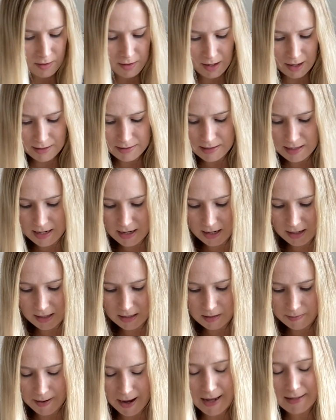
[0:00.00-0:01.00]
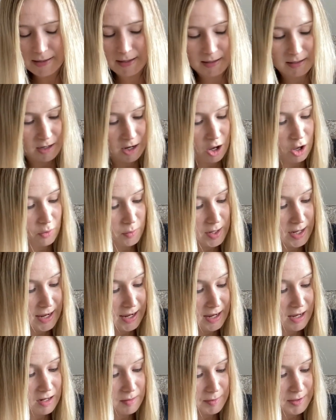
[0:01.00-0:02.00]
next thing I need to pass is an O in
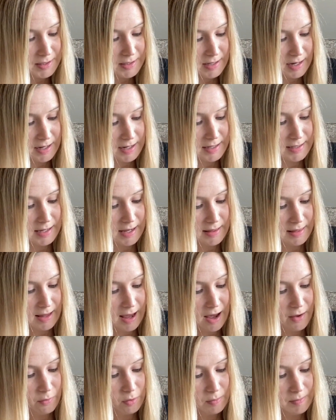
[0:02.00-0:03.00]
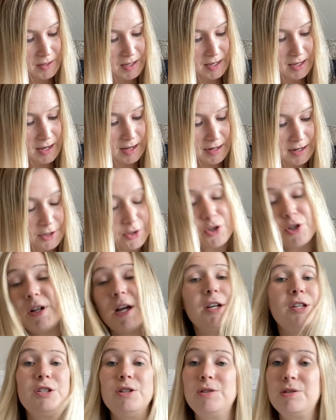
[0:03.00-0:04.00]
Animal Studies, and that will be an
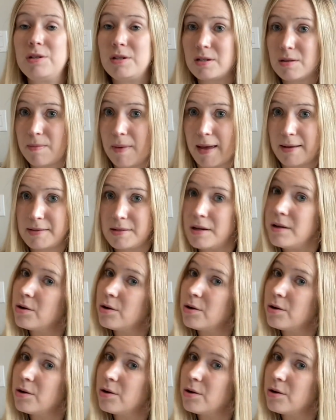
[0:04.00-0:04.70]
introduction to domestic